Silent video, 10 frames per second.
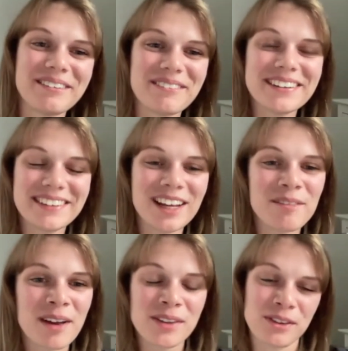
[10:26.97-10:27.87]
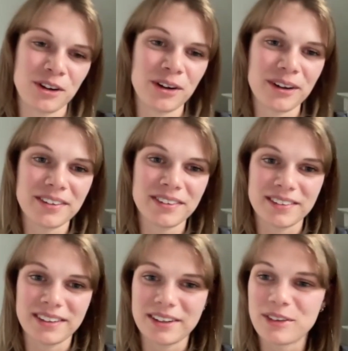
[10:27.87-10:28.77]
What team has the strongest
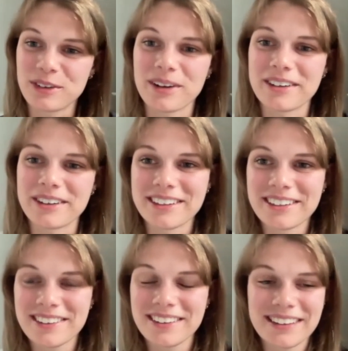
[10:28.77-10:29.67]
1600 runners?